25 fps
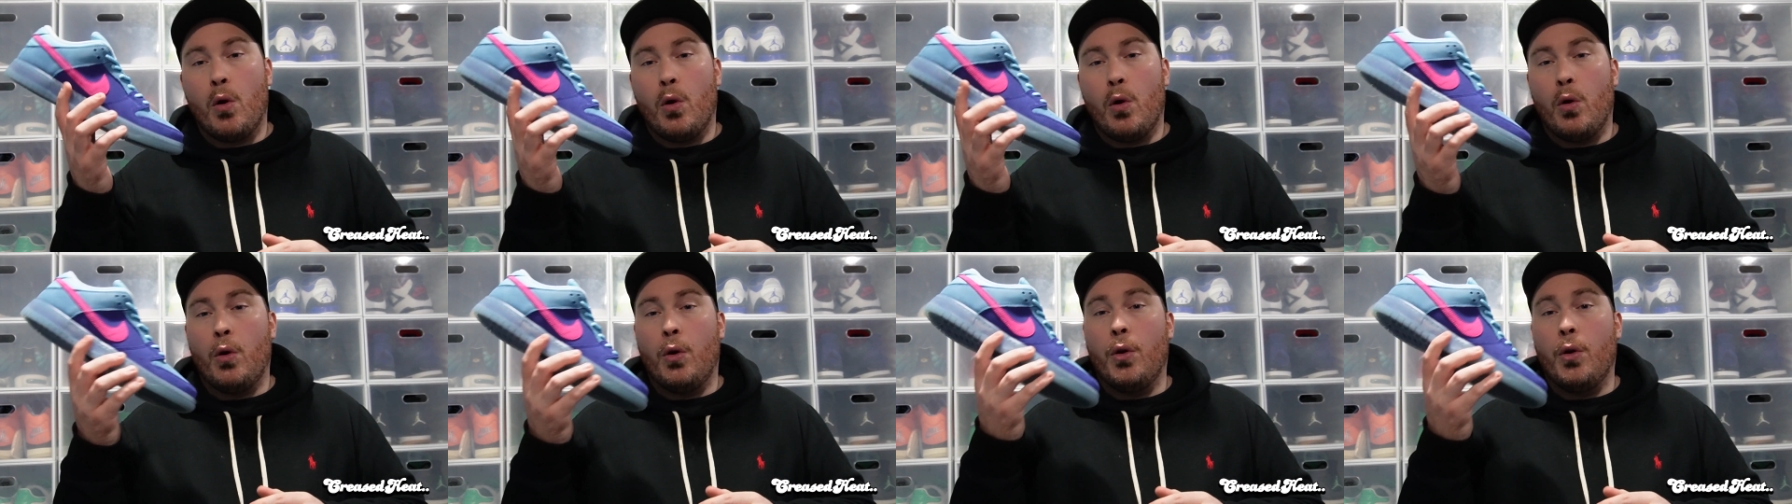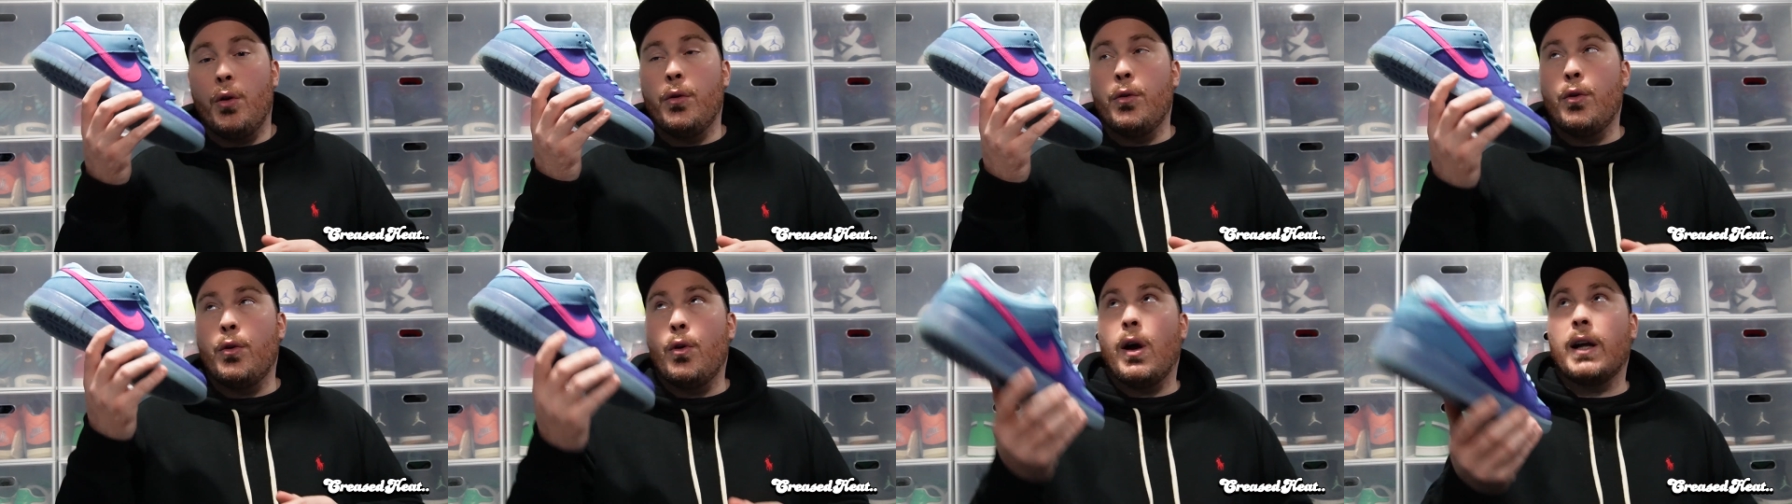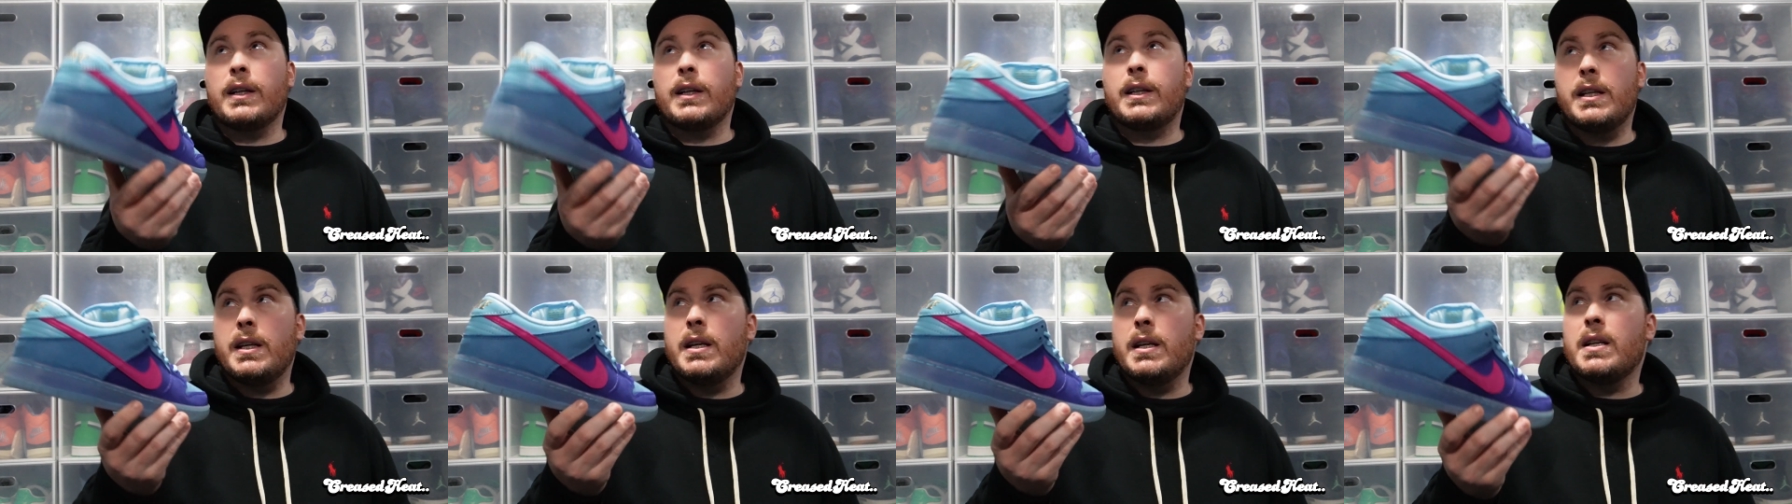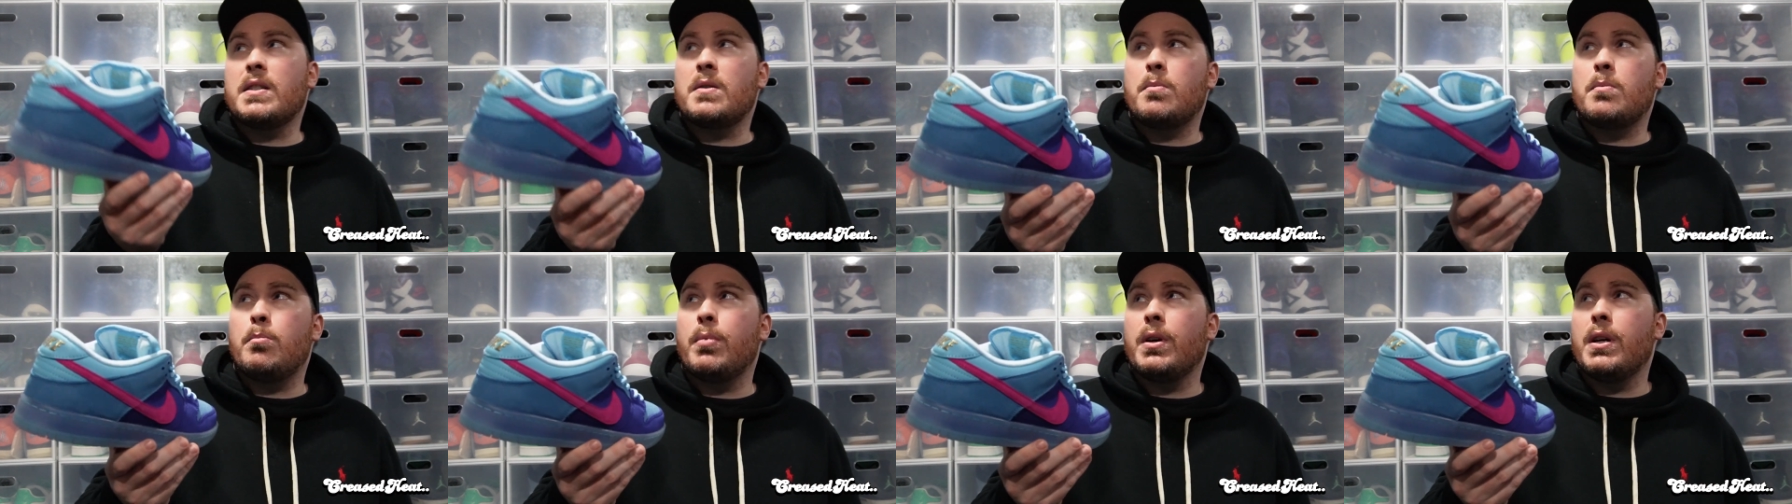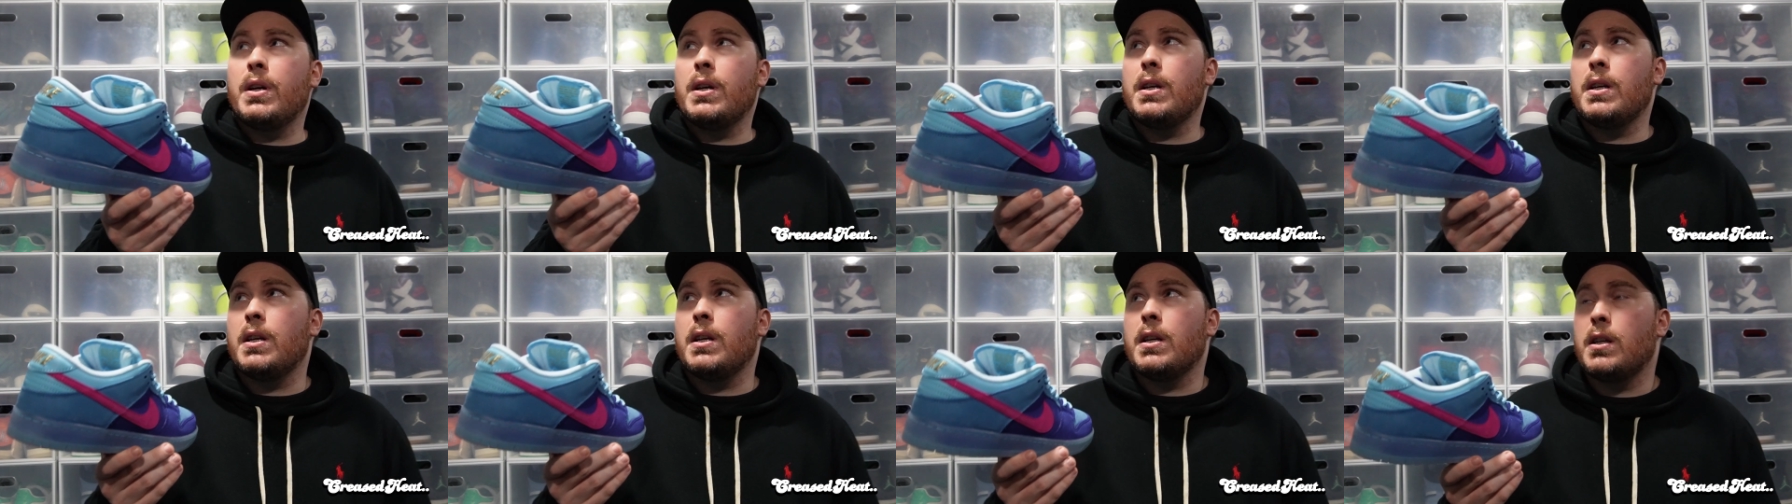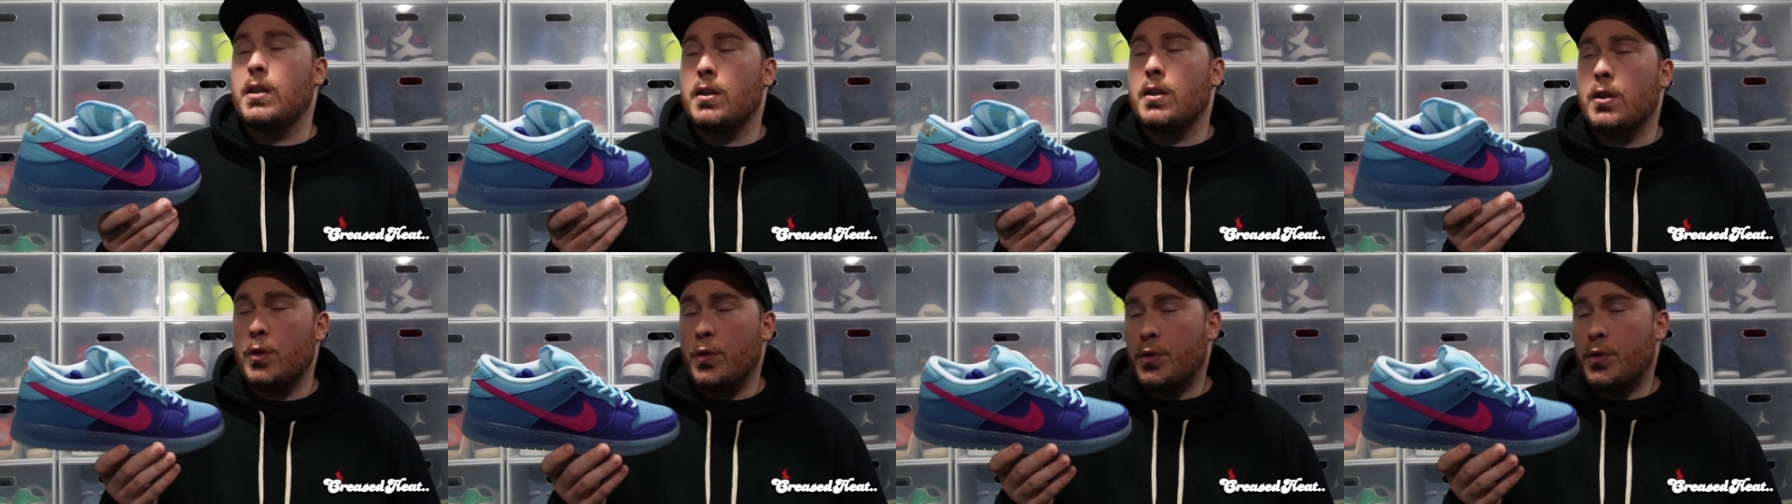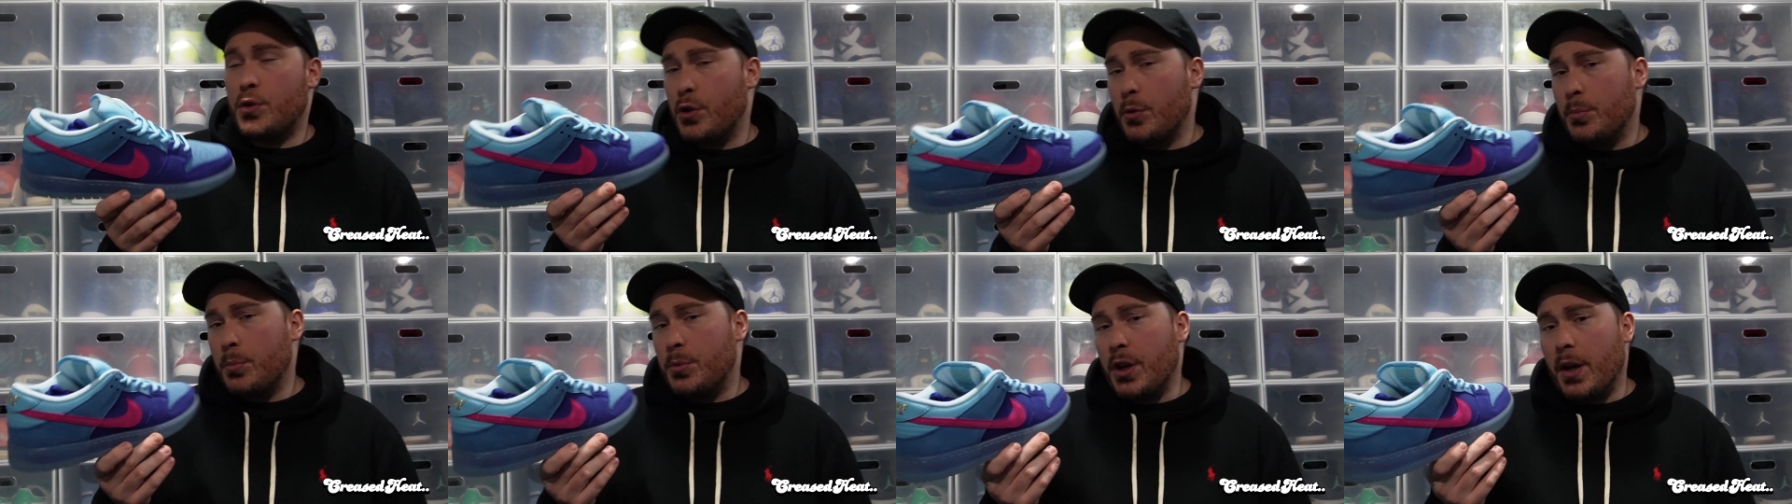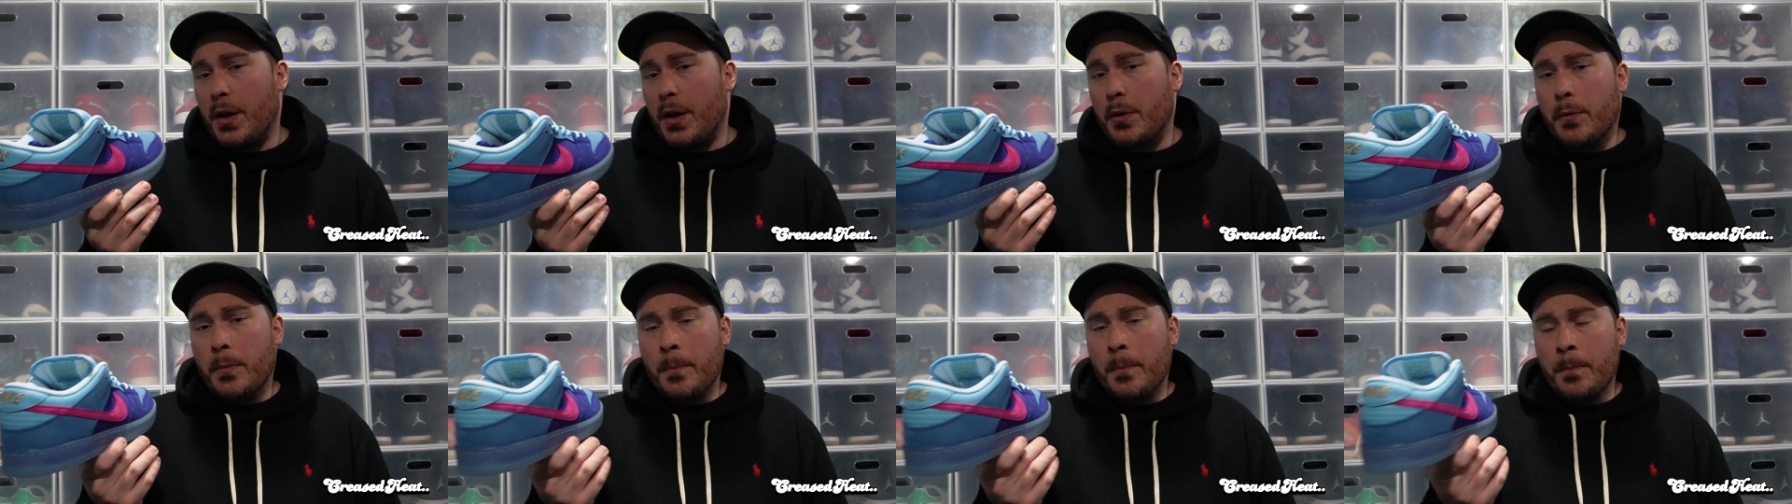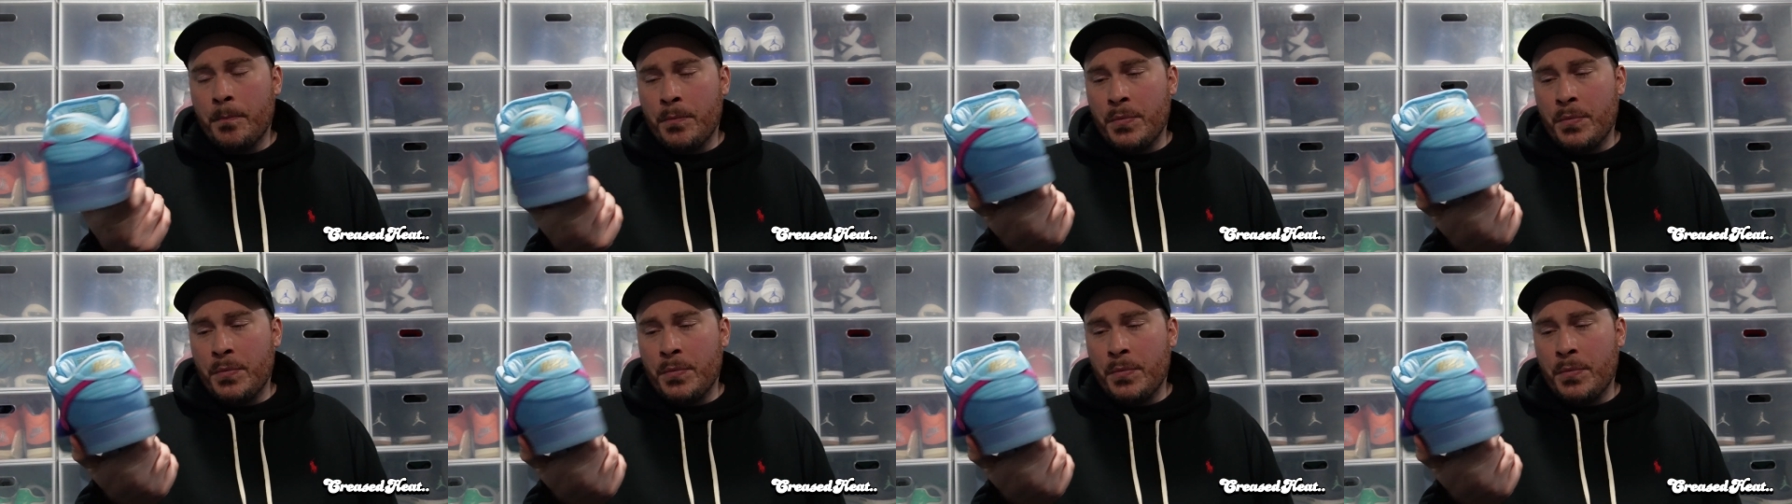on Nike SB YouTube channel,